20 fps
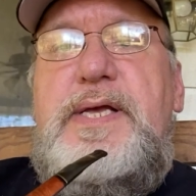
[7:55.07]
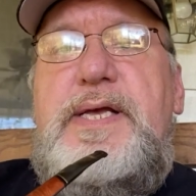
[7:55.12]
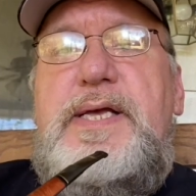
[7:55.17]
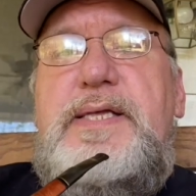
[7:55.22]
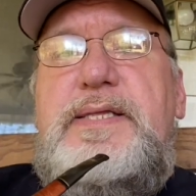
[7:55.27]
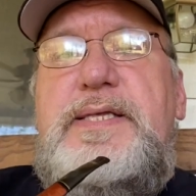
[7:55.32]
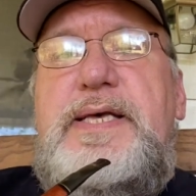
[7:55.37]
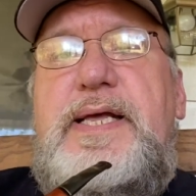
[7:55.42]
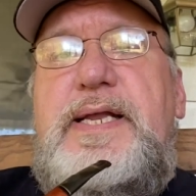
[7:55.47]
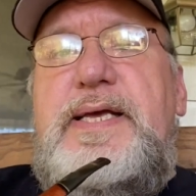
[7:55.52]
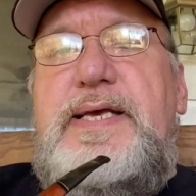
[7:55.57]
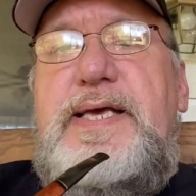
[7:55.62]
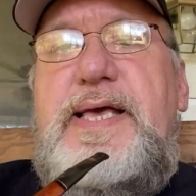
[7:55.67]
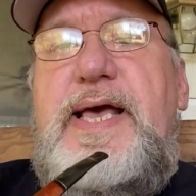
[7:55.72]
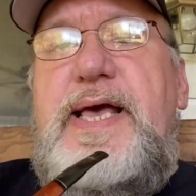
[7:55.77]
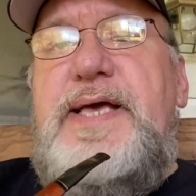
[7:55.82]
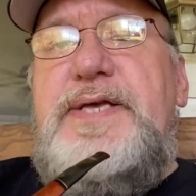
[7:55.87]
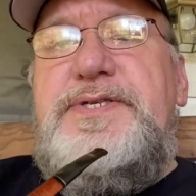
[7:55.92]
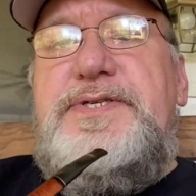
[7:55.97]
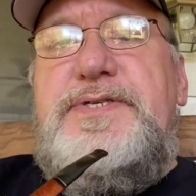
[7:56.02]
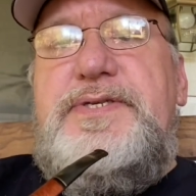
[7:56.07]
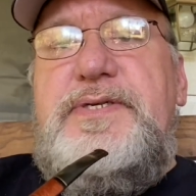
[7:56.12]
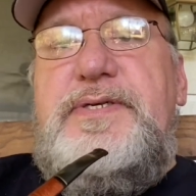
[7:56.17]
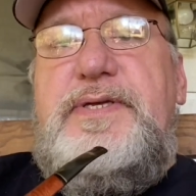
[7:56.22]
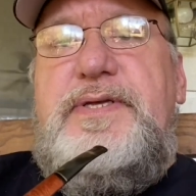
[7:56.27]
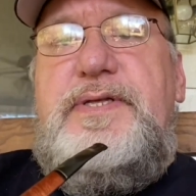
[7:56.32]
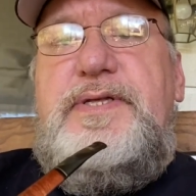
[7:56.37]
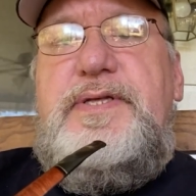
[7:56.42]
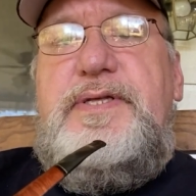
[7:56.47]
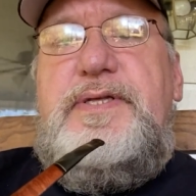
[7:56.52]
that in case
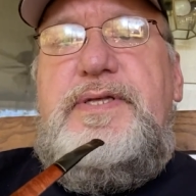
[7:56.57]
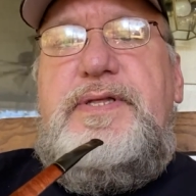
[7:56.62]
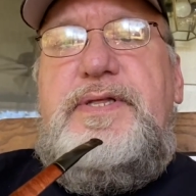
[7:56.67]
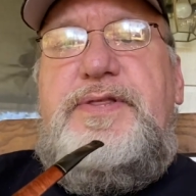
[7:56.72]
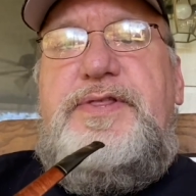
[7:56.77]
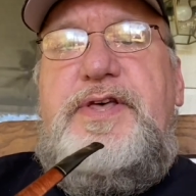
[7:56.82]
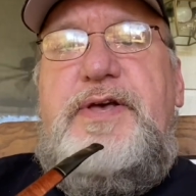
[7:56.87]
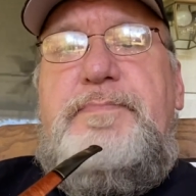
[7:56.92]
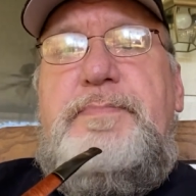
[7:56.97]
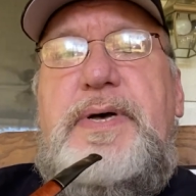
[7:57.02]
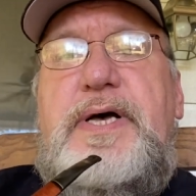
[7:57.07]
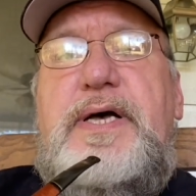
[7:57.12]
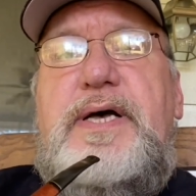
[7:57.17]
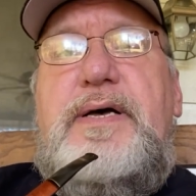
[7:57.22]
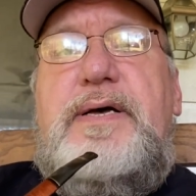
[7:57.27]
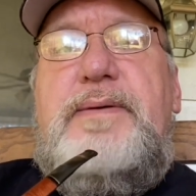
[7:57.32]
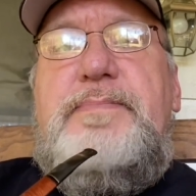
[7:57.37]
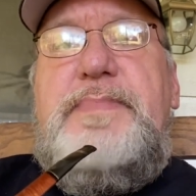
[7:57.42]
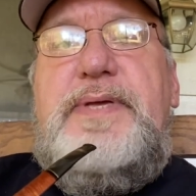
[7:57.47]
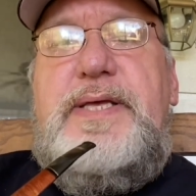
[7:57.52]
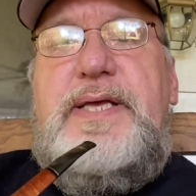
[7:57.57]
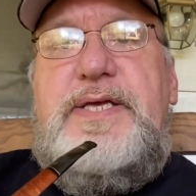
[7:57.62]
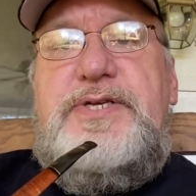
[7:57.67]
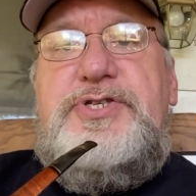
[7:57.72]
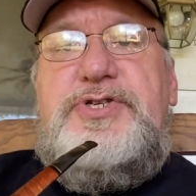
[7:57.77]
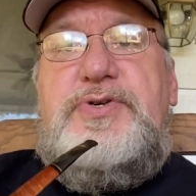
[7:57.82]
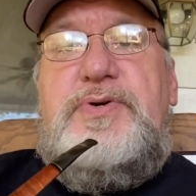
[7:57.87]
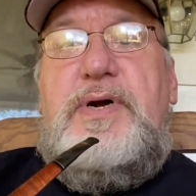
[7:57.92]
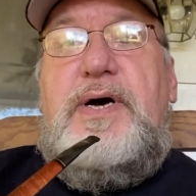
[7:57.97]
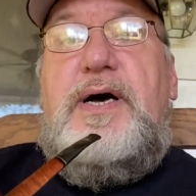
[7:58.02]
the bomb
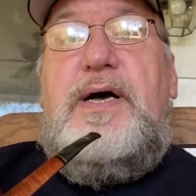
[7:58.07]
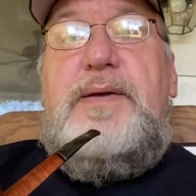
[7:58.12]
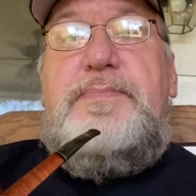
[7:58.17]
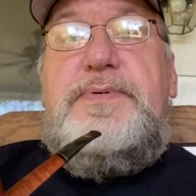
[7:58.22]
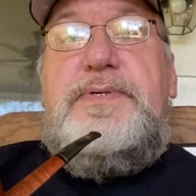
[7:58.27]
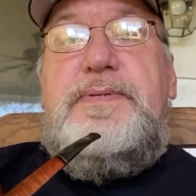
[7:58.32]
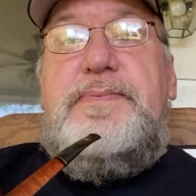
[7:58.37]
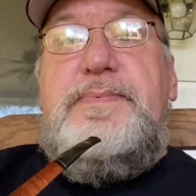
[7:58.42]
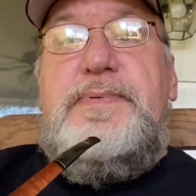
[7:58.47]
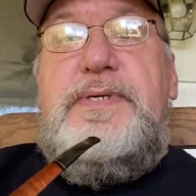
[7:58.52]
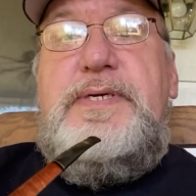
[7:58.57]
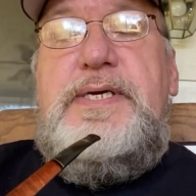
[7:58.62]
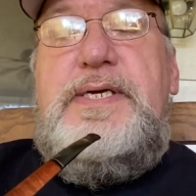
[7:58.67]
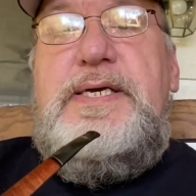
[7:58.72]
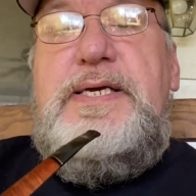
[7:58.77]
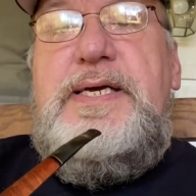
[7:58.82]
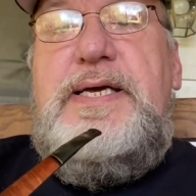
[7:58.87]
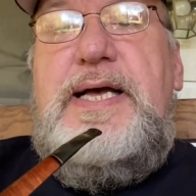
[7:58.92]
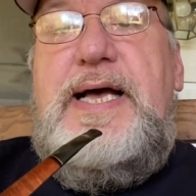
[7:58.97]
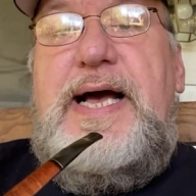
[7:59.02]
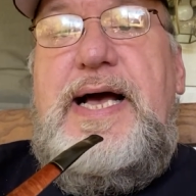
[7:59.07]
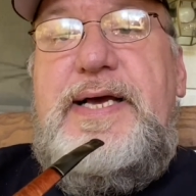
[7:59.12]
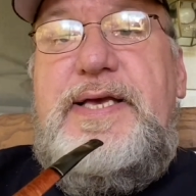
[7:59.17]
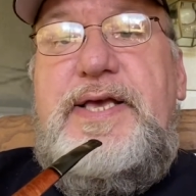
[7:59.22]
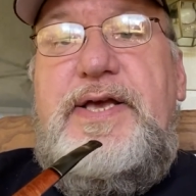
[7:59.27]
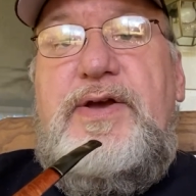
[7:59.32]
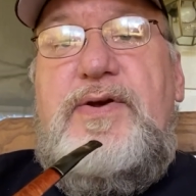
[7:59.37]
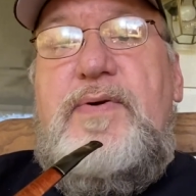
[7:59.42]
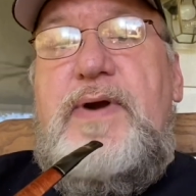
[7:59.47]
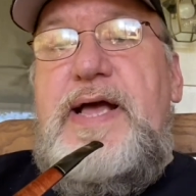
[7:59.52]
is dropped, I
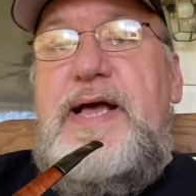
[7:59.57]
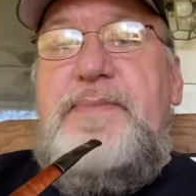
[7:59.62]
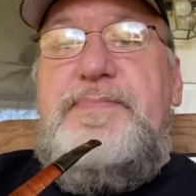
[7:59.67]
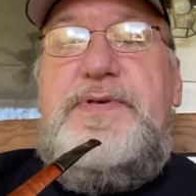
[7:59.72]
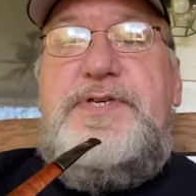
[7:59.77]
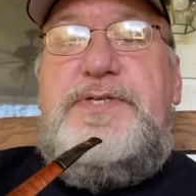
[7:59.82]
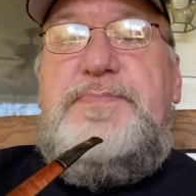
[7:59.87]
can grab this